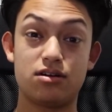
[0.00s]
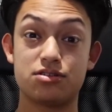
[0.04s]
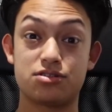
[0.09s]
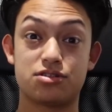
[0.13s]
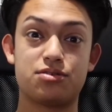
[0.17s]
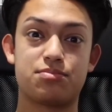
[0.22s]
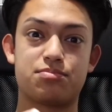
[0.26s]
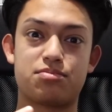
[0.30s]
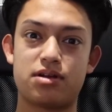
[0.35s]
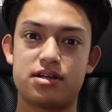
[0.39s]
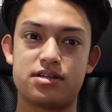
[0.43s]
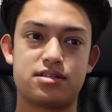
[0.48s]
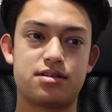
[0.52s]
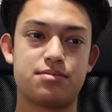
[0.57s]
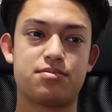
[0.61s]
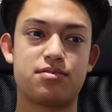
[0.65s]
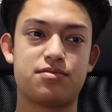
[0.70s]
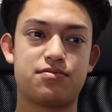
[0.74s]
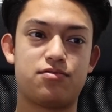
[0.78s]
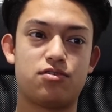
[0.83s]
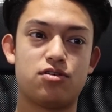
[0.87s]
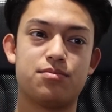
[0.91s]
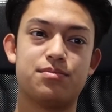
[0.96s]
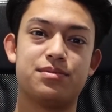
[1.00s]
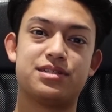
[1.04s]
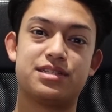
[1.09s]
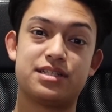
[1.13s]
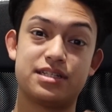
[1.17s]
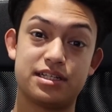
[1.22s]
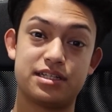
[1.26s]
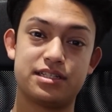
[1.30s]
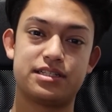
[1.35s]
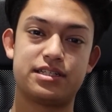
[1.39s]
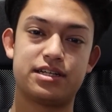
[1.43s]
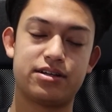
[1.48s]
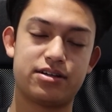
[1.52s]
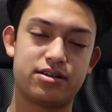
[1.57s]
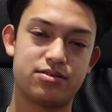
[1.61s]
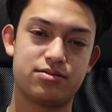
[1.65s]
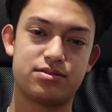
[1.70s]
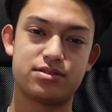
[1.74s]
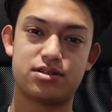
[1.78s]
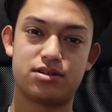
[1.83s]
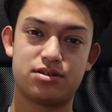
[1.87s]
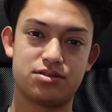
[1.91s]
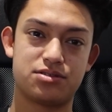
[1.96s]
also price to performance and interior
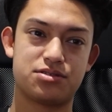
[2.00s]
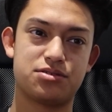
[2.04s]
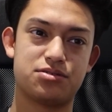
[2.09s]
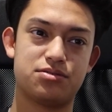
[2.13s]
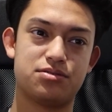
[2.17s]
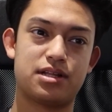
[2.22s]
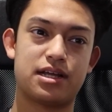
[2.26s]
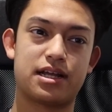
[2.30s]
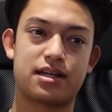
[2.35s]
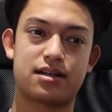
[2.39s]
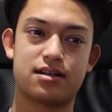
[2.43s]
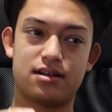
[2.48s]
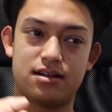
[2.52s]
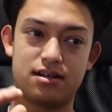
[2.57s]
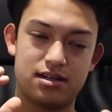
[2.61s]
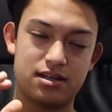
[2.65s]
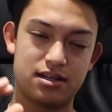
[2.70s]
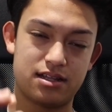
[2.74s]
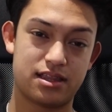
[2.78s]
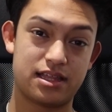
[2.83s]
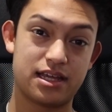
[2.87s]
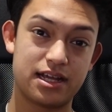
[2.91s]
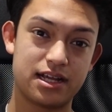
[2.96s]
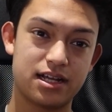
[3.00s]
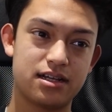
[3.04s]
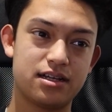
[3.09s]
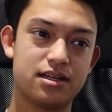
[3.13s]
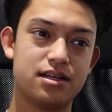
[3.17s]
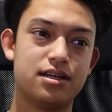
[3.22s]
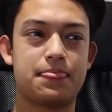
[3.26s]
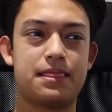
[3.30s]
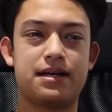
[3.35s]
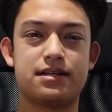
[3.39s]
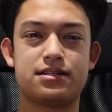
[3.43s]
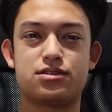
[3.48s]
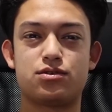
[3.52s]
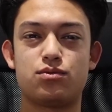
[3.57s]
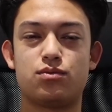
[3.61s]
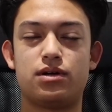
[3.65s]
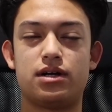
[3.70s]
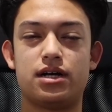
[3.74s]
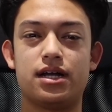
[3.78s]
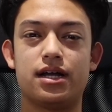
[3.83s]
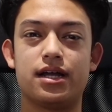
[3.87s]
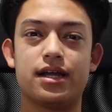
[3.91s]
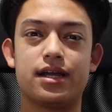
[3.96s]
was also like a thing. That's
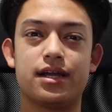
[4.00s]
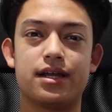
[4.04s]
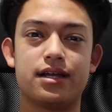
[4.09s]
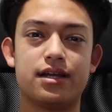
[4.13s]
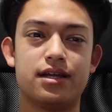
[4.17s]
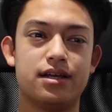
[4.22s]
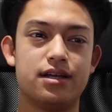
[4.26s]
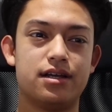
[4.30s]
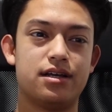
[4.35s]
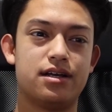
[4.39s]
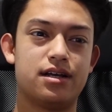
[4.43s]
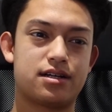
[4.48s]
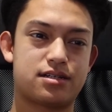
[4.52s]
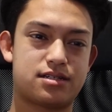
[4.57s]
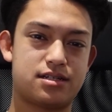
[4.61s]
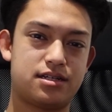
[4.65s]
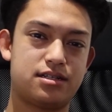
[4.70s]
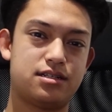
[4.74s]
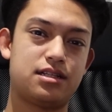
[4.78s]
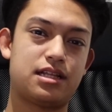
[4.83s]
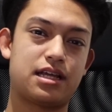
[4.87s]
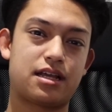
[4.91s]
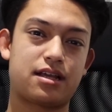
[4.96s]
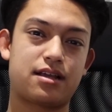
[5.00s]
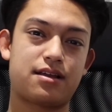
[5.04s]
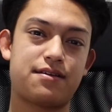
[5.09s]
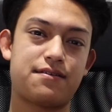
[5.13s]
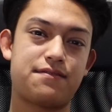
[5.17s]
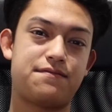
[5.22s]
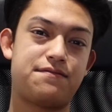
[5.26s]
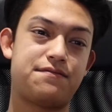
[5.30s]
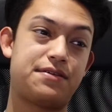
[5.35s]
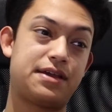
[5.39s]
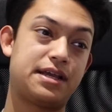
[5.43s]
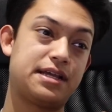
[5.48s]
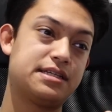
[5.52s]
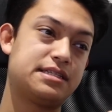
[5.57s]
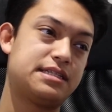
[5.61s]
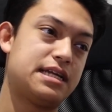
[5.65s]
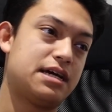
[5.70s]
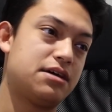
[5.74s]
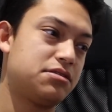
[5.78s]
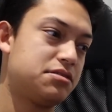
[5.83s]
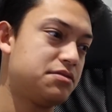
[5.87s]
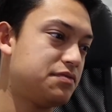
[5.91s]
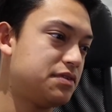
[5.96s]
why I kind of like phased
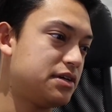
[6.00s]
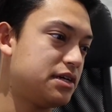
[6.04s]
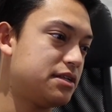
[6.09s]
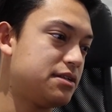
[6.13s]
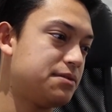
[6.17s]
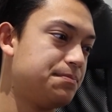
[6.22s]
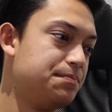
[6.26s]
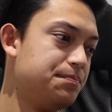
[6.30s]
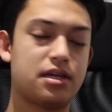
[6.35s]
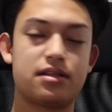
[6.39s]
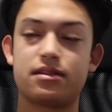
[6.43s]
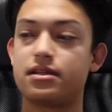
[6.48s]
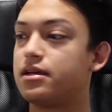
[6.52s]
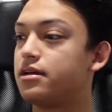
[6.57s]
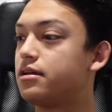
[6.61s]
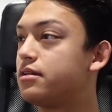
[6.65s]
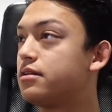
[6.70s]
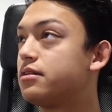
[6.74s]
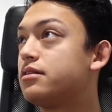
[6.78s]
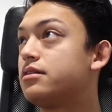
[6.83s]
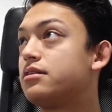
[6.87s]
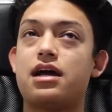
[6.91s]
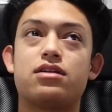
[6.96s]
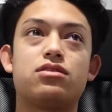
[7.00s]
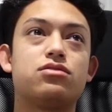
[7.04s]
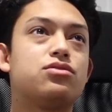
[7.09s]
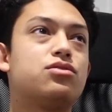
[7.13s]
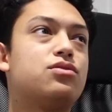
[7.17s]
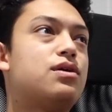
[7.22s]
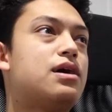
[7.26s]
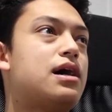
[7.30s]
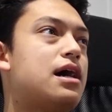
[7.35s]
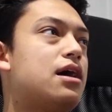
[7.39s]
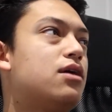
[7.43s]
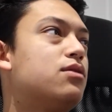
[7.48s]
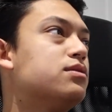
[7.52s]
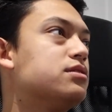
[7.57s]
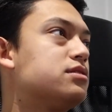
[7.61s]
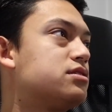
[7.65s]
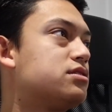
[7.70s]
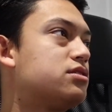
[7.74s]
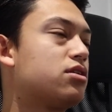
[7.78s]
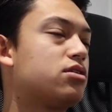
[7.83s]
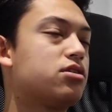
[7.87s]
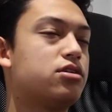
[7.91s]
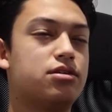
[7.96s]
out of it. And then I don't know how it
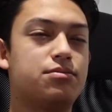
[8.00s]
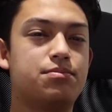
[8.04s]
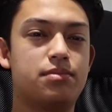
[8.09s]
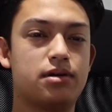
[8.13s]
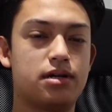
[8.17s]
started,